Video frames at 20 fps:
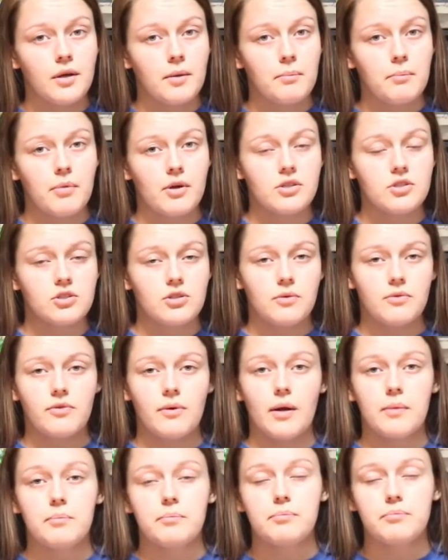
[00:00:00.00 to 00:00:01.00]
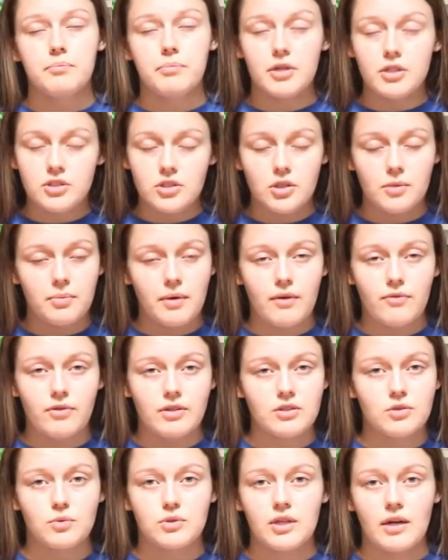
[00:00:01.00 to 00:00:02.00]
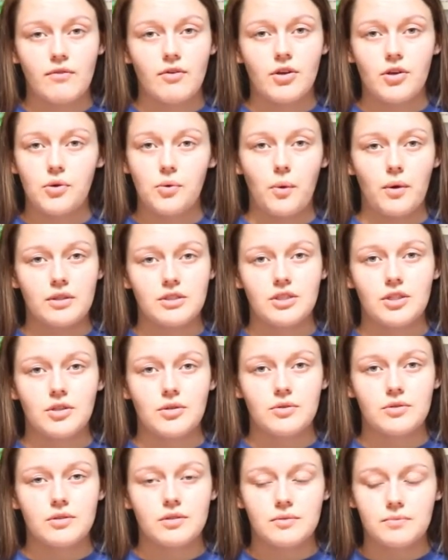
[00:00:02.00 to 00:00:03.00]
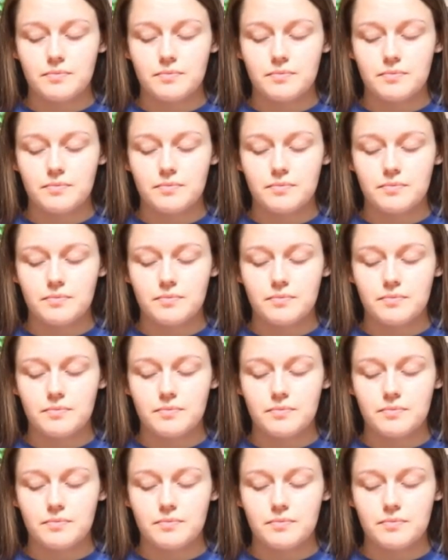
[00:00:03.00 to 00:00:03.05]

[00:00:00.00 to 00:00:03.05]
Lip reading: Personal preference, whichever you want to use.